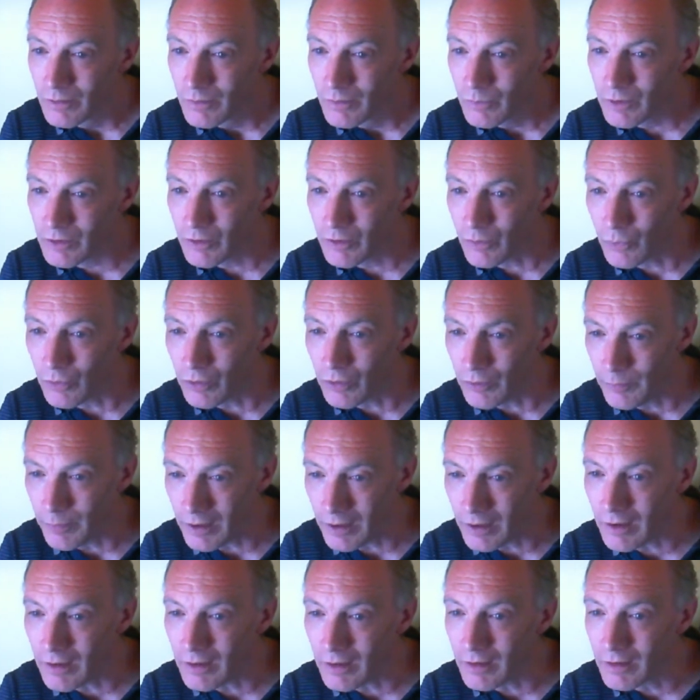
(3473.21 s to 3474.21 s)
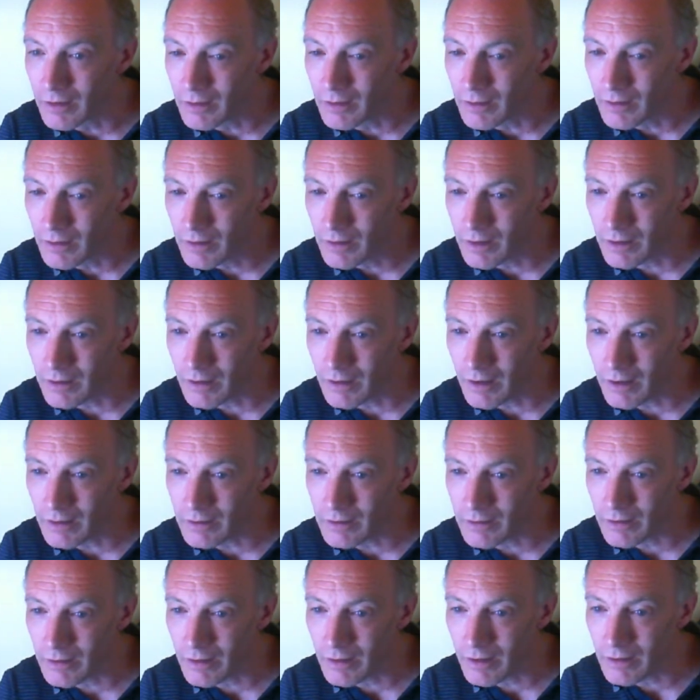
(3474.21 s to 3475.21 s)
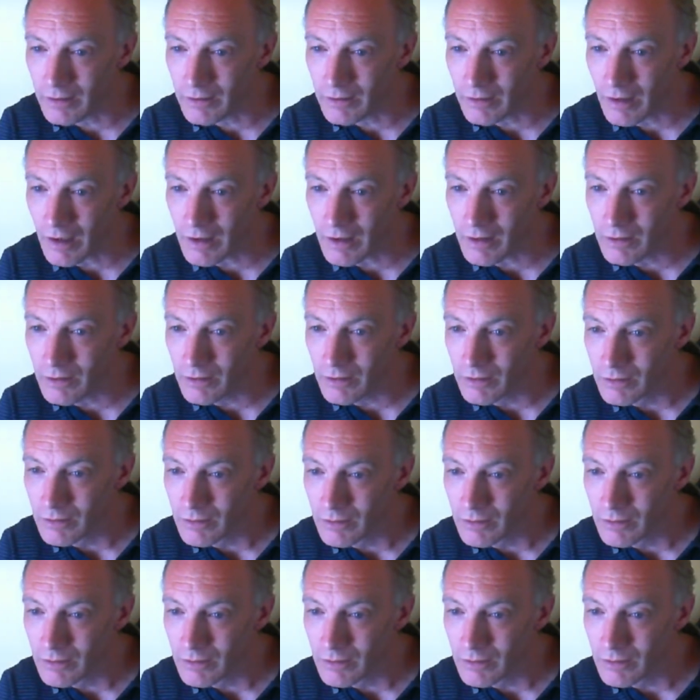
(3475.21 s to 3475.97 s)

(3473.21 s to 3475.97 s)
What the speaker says: which it would have been in 1998.